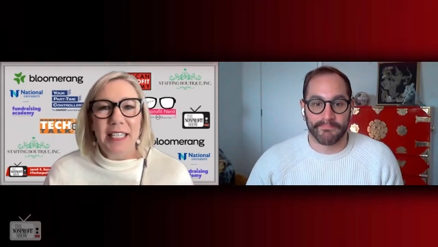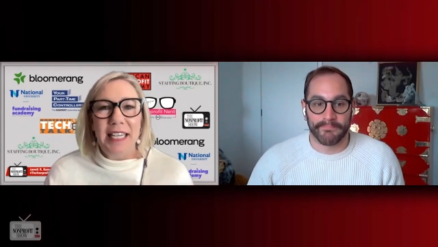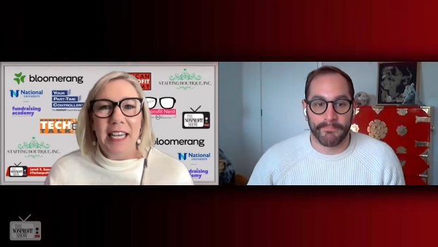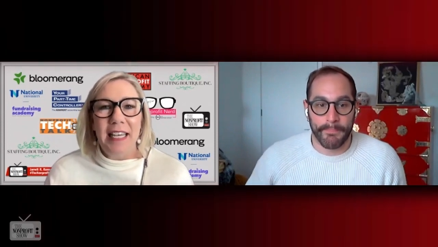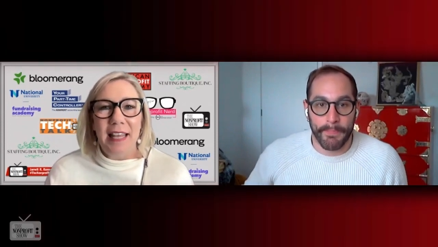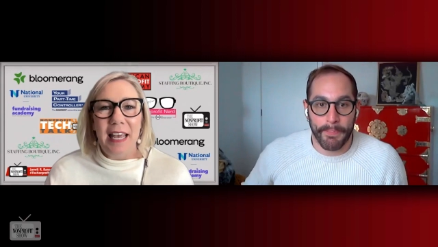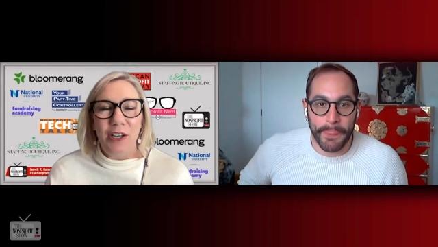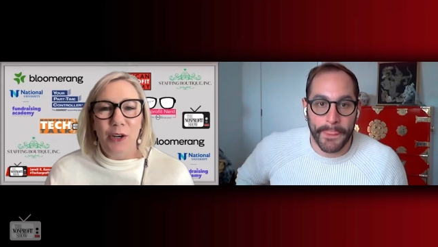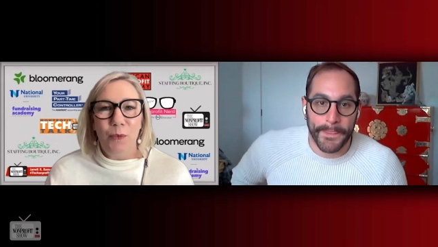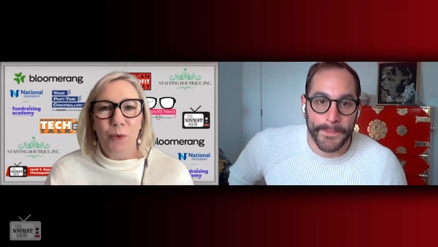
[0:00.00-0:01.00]
Speaker 1: seeing
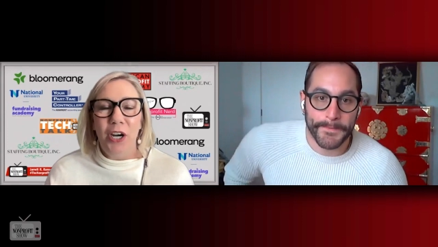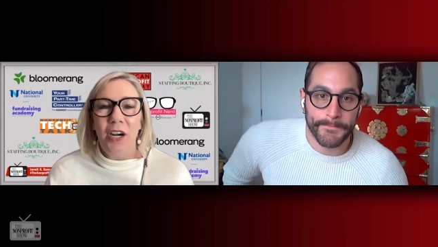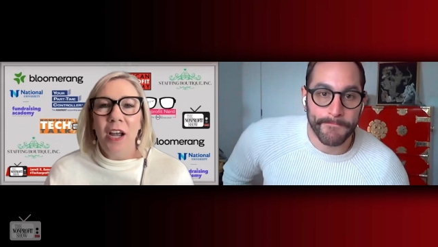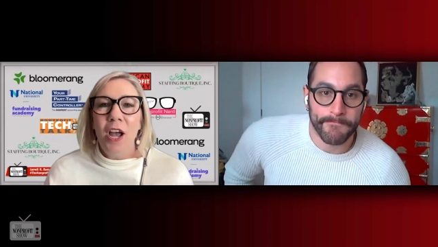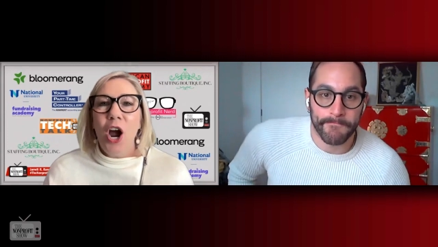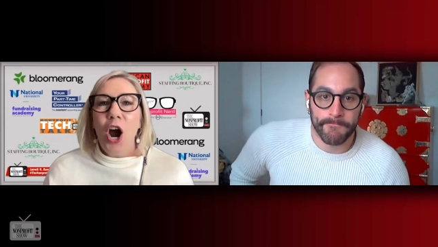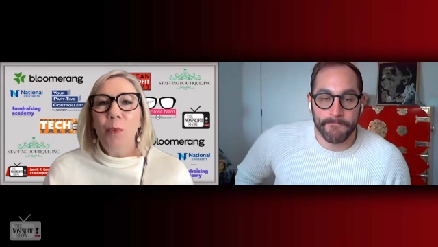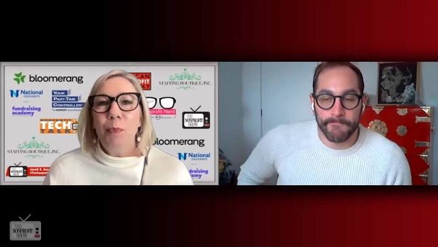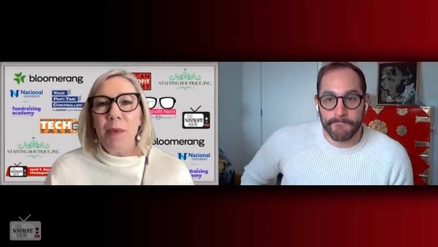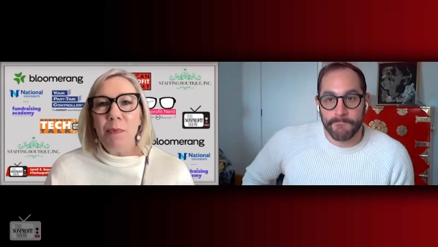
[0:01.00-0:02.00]
in your work,
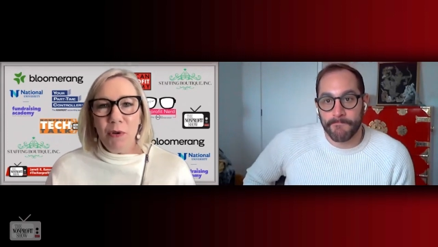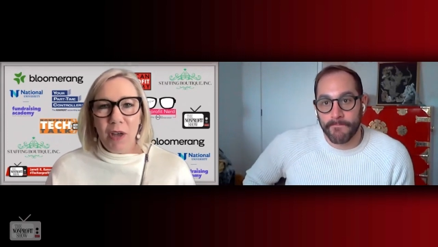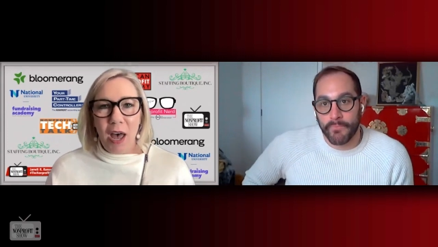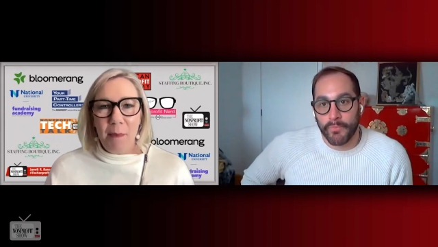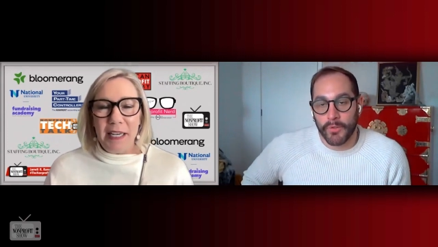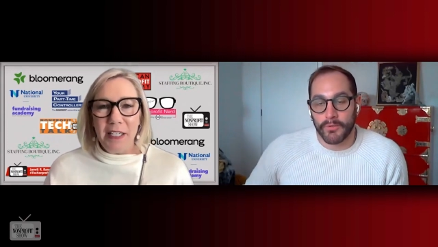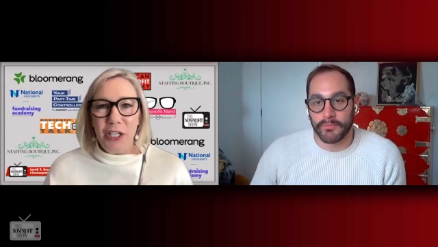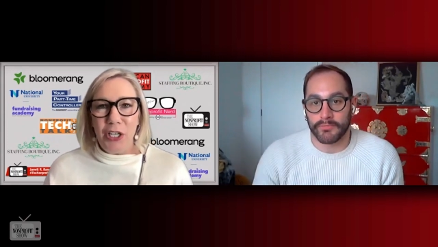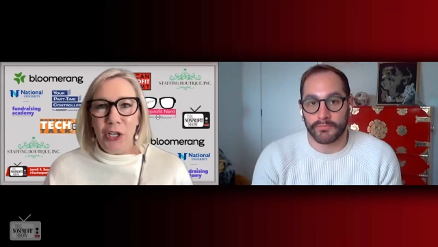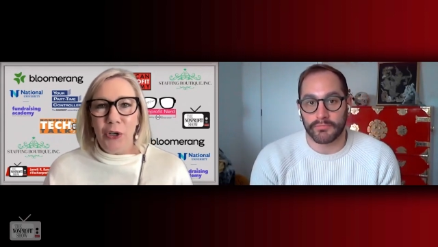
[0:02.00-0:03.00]
are people coming
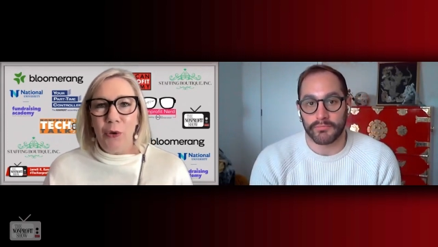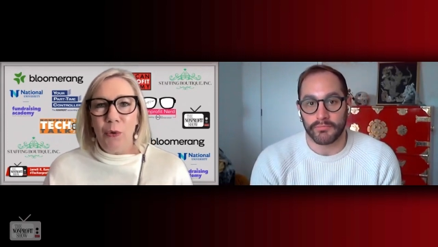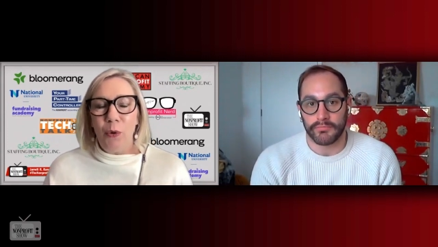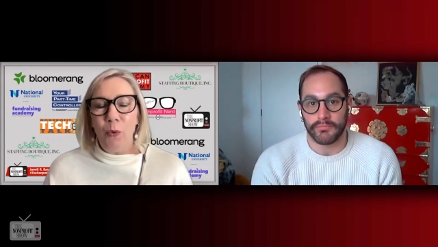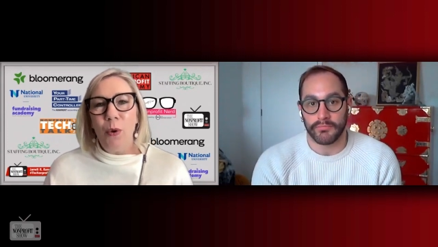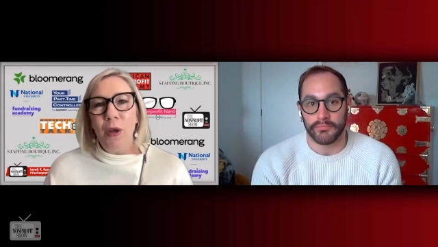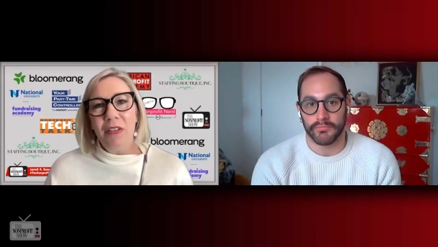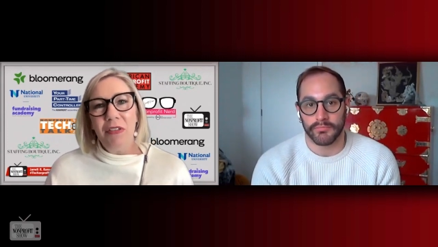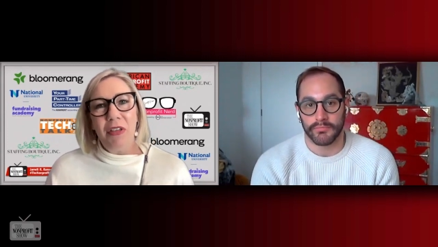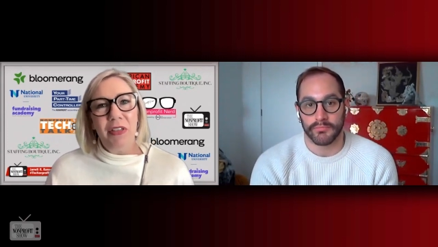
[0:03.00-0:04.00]
to you
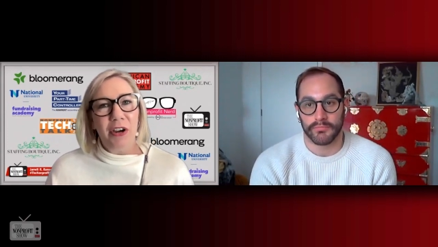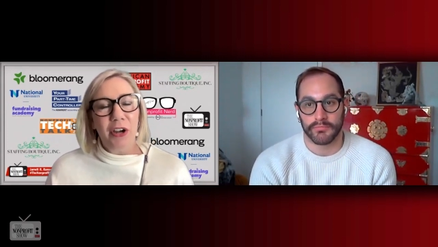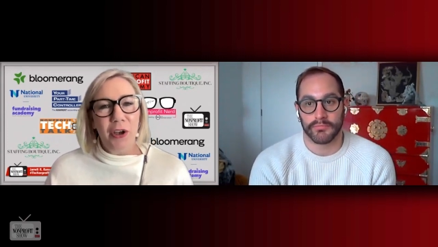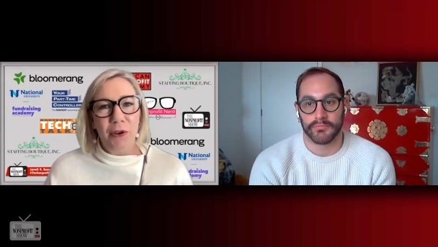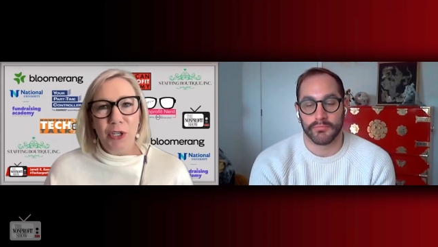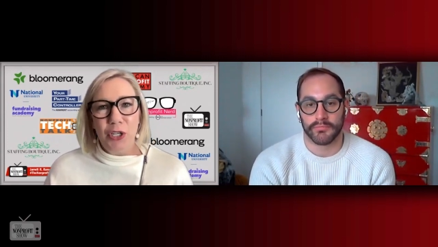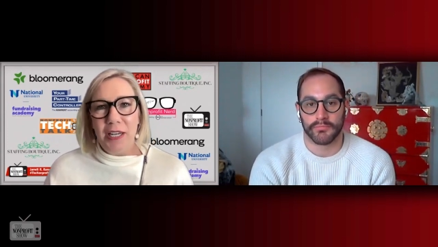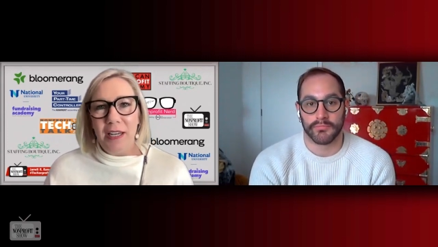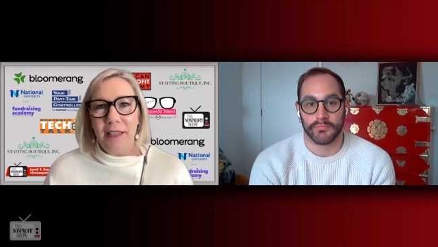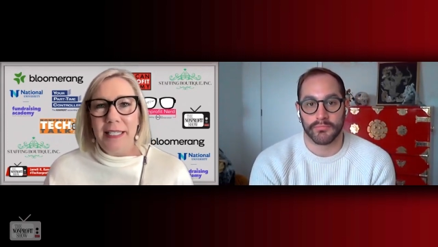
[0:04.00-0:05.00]
with their
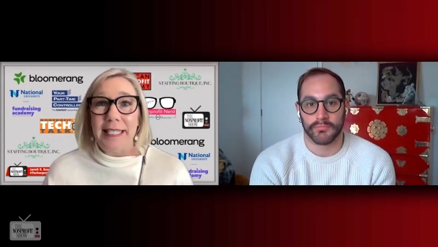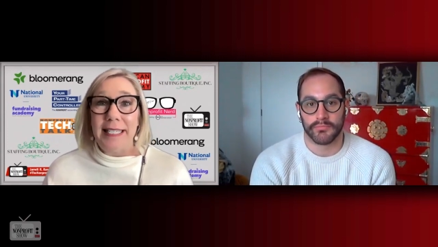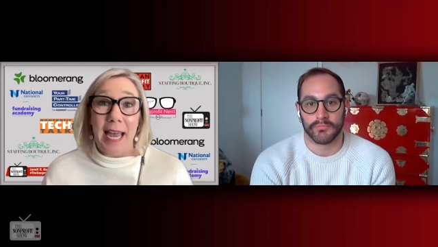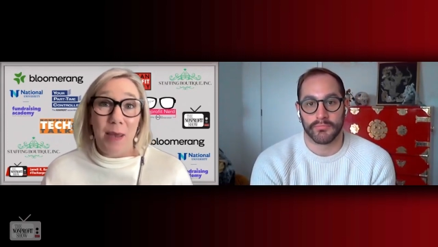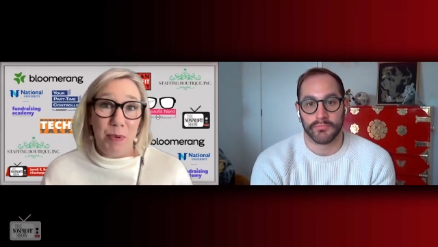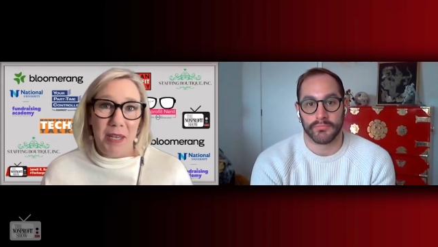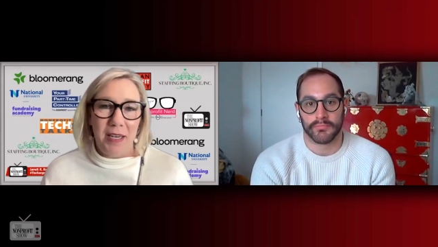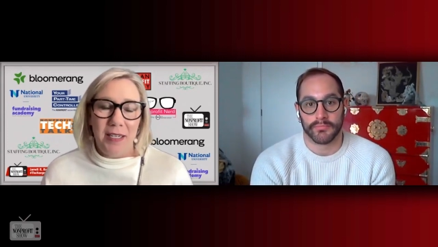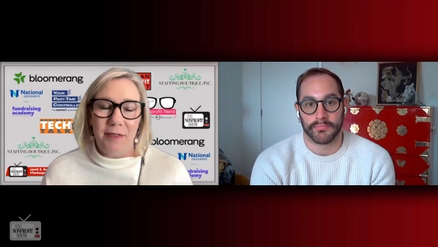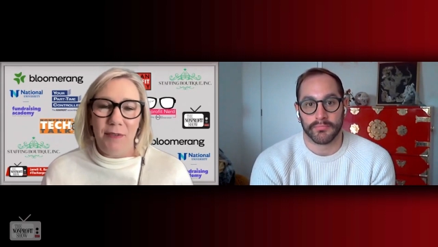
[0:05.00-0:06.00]
coaching
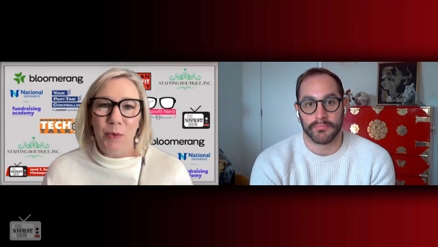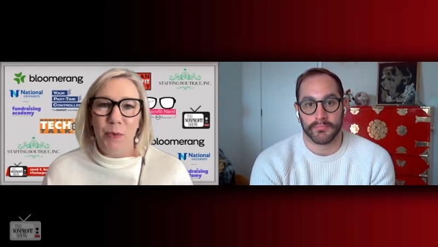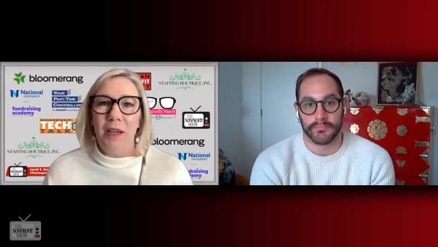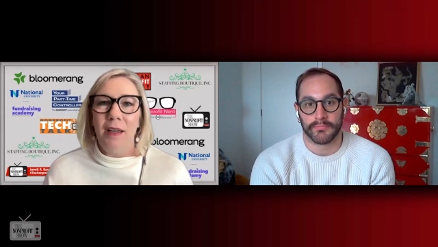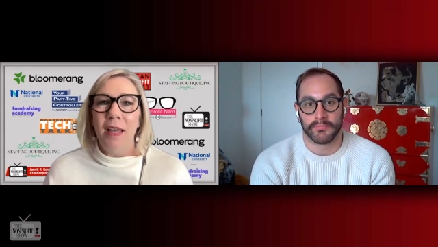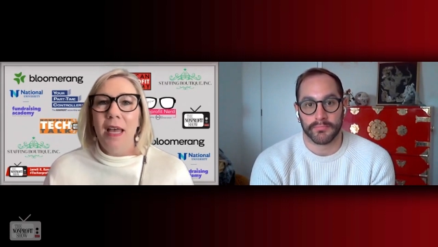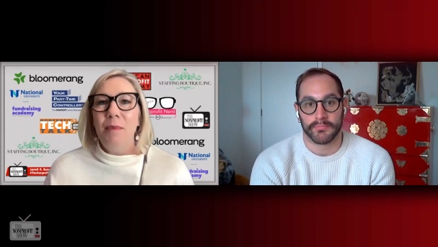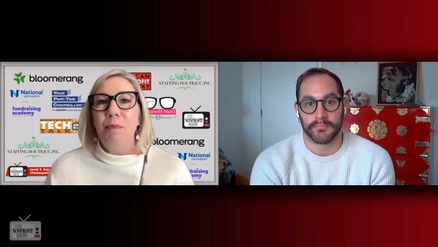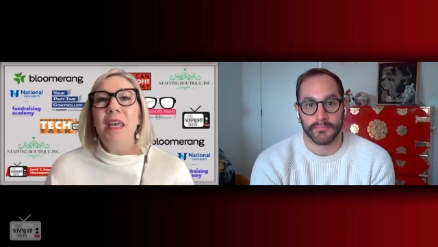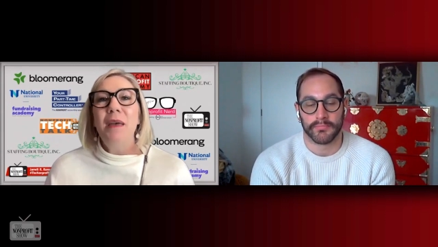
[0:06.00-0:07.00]
stipend, if you will,
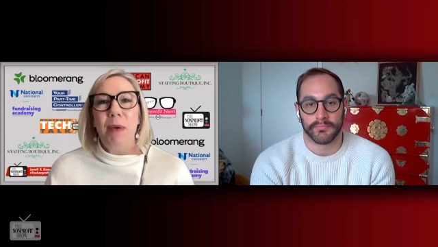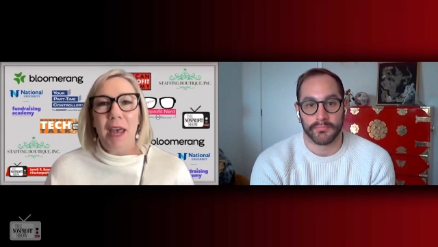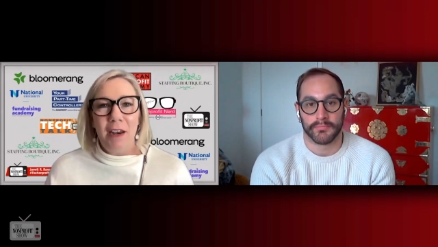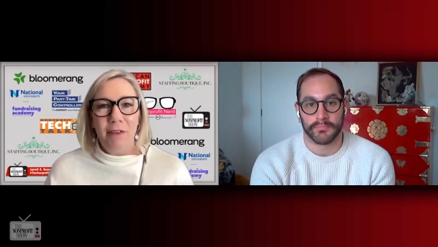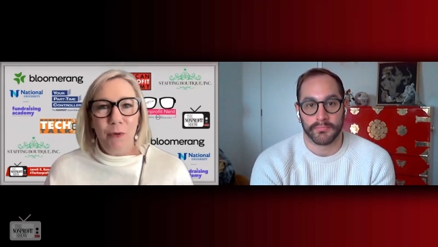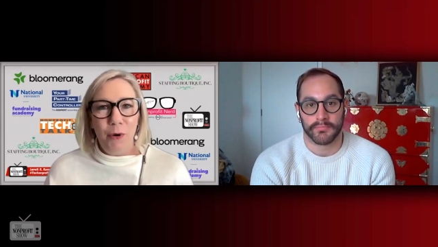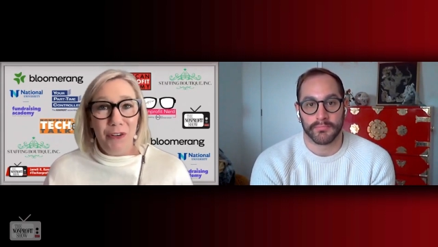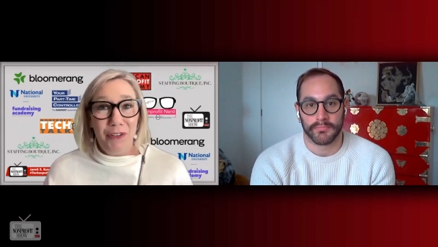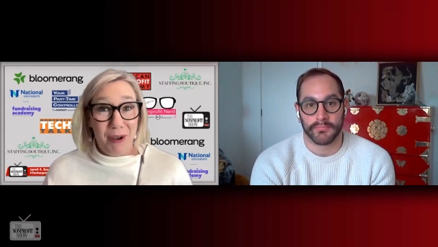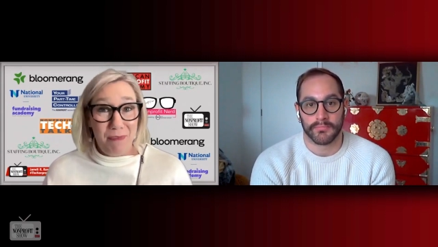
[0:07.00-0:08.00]
being paid
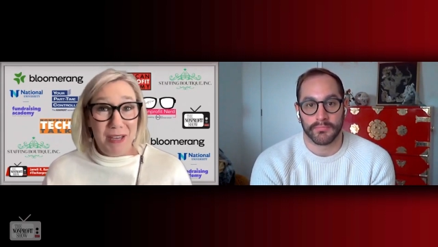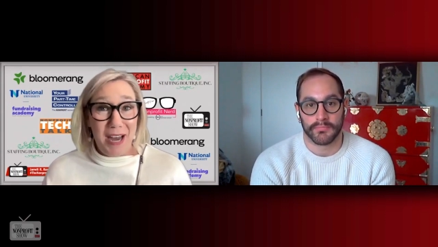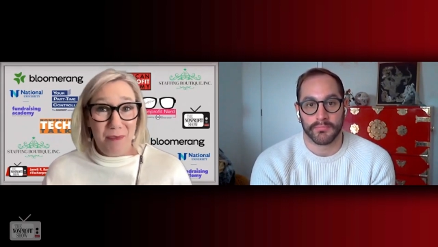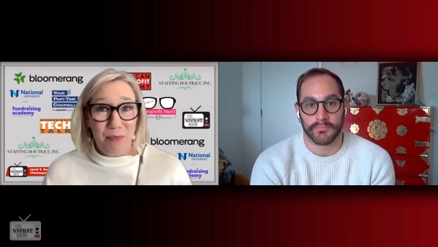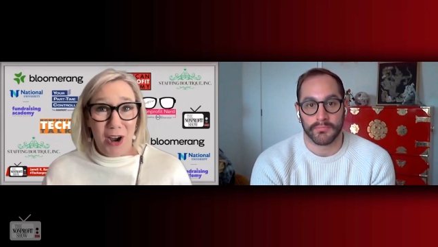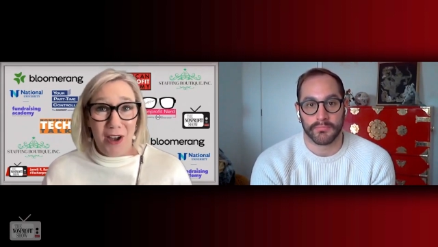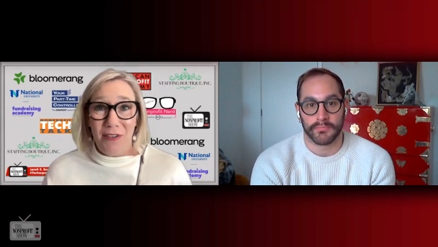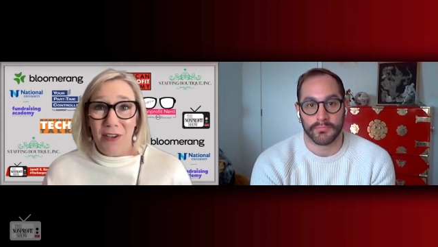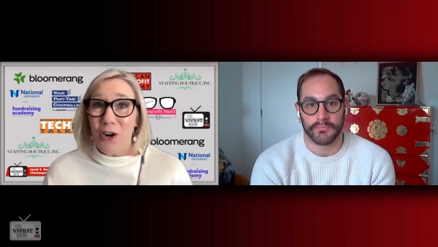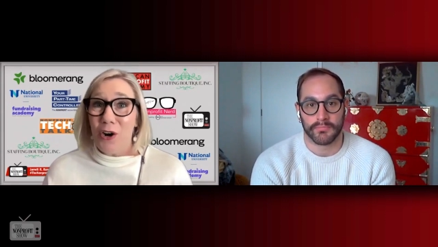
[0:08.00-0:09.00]
for from the nonprofit?